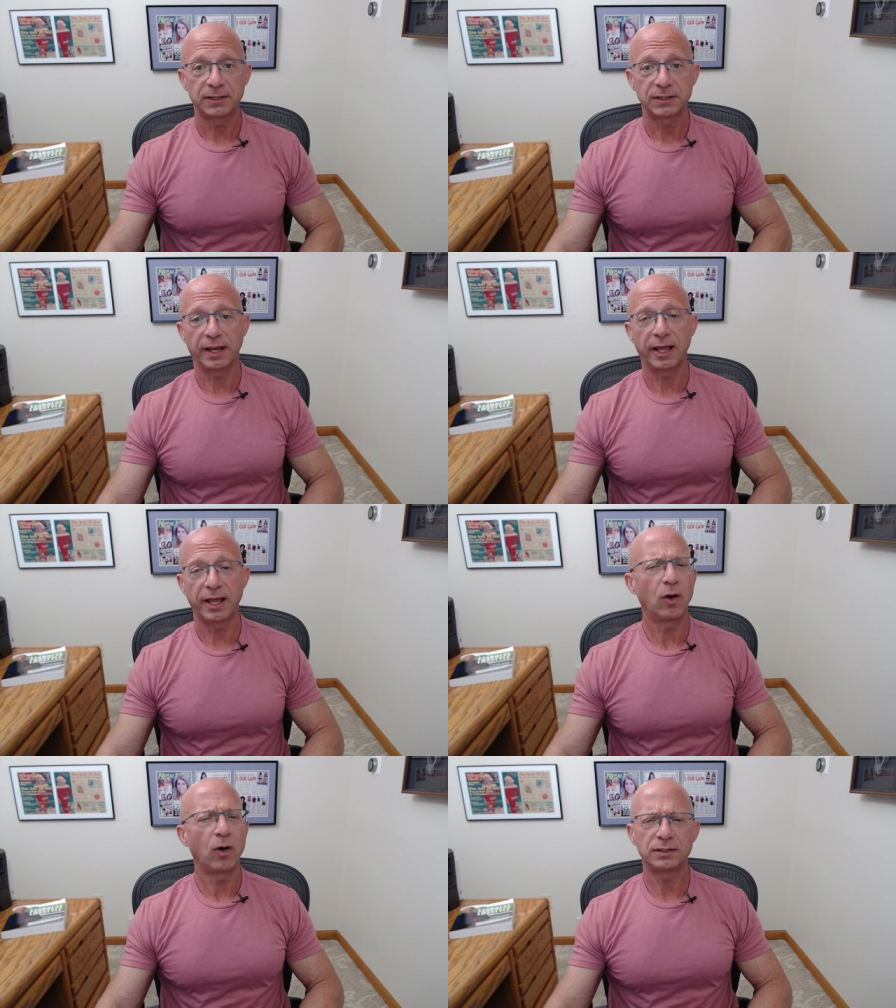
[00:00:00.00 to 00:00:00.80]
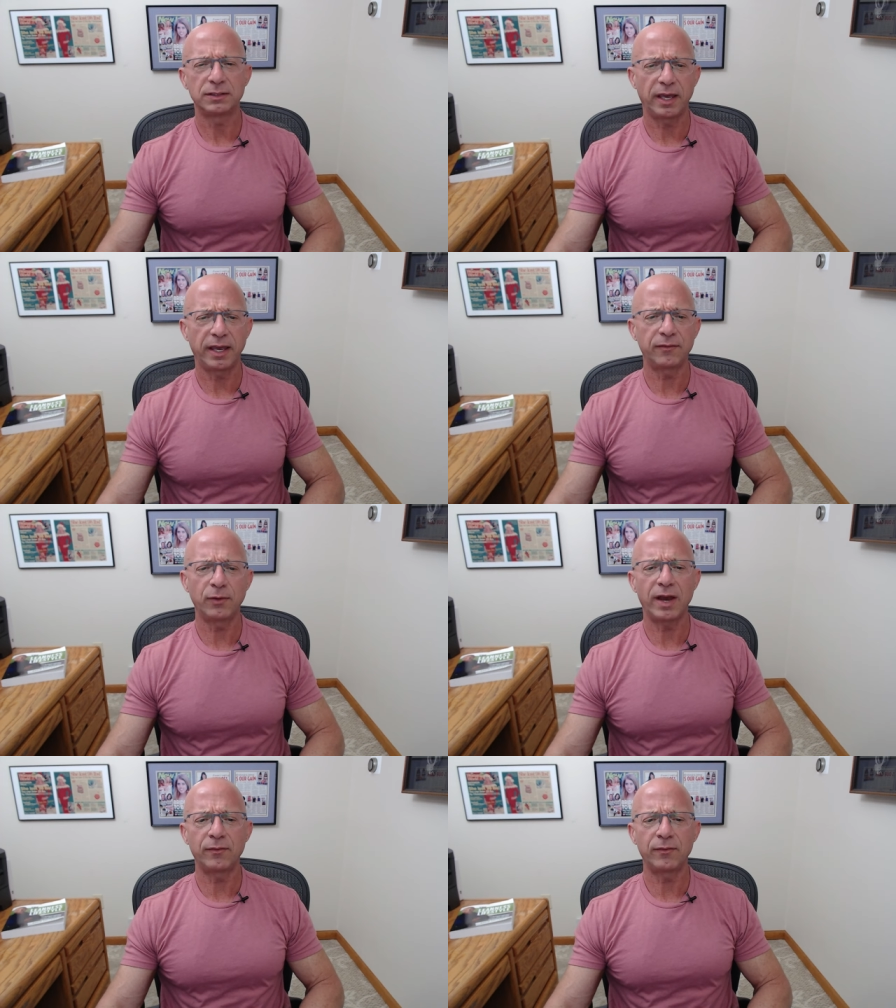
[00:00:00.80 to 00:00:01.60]
It's going to help it's
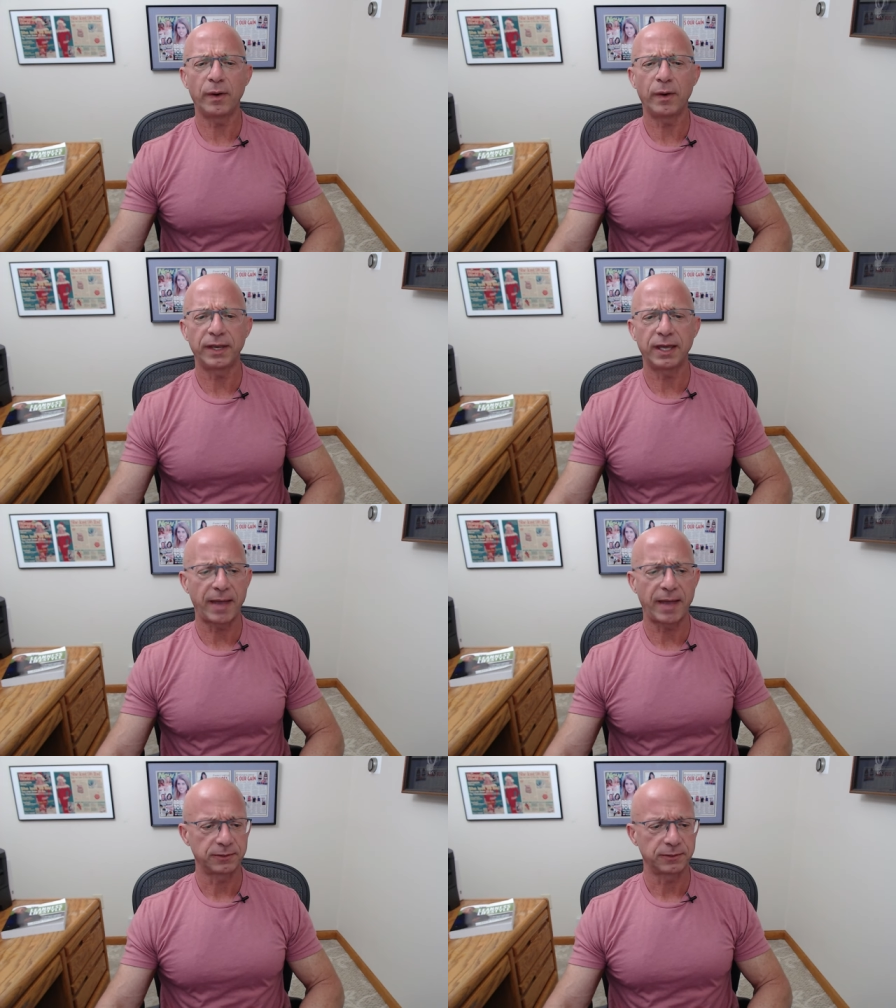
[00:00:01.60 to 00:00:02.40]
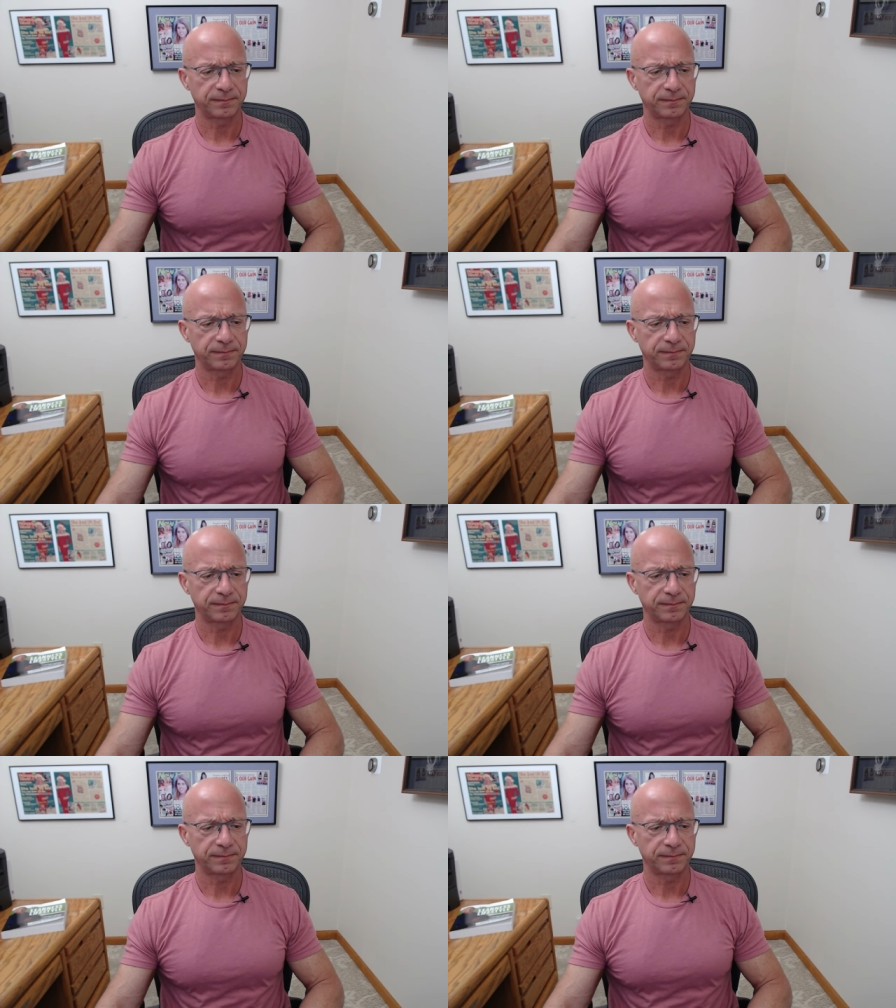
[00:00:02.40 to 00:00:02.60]
every, every way we can imagine.